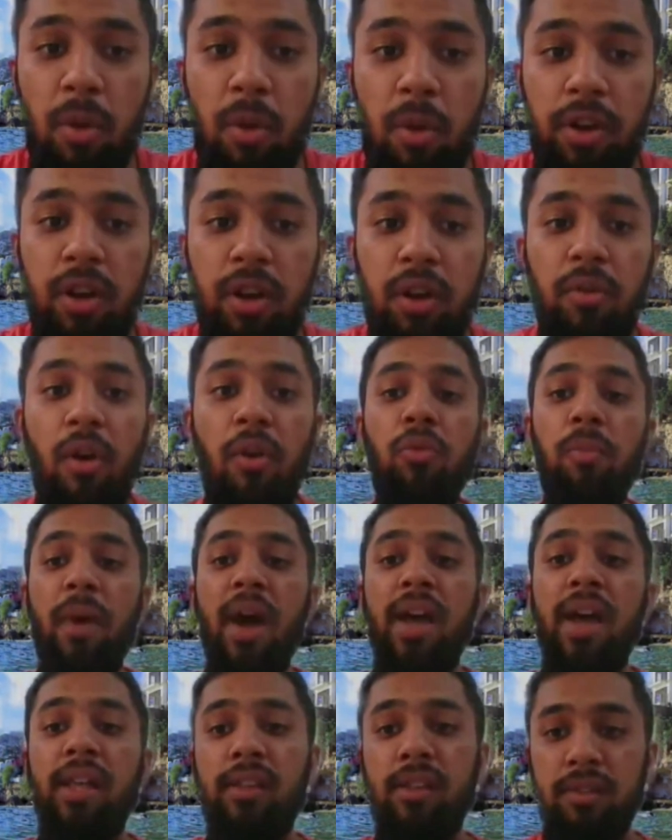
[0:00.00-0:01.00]
everybody
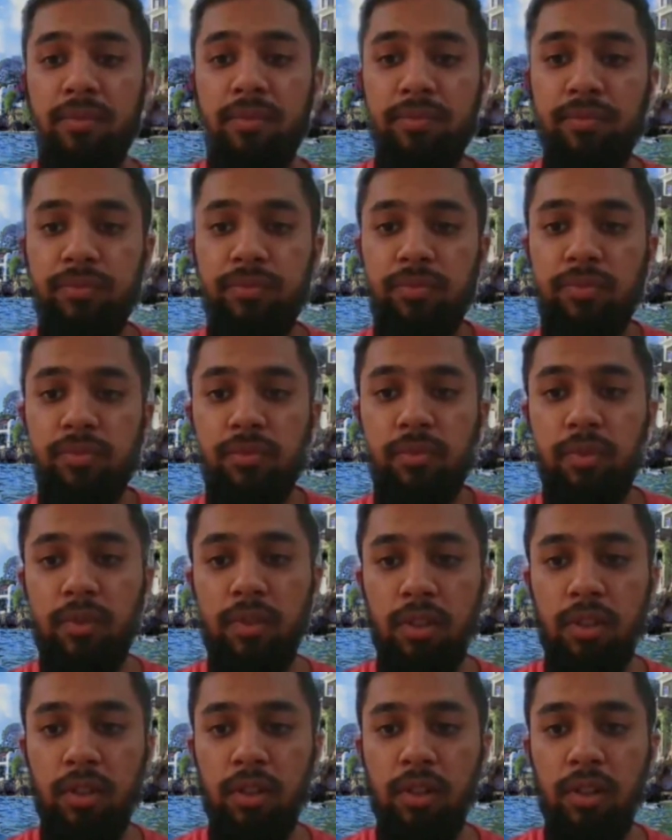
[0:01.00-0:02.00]
around you better.
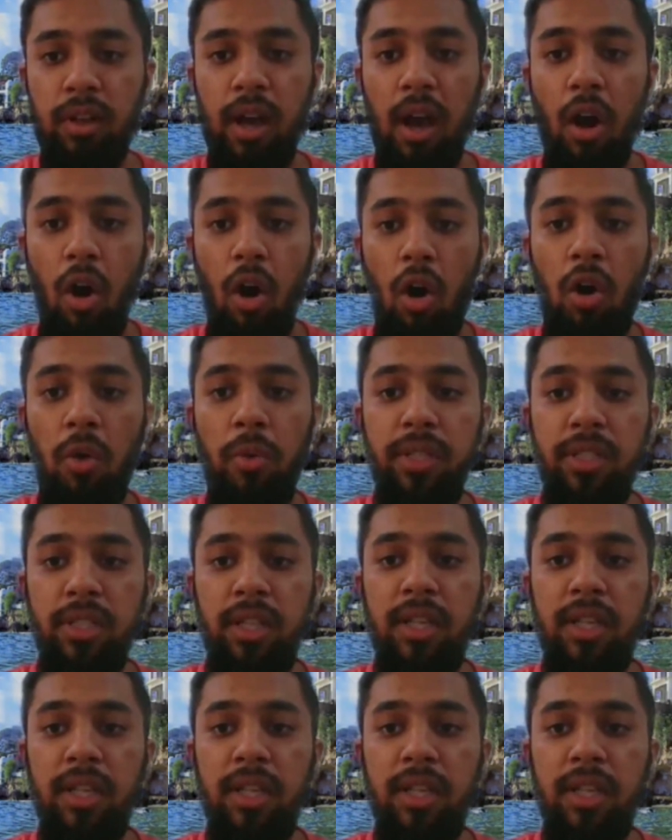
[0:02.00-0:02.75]
I always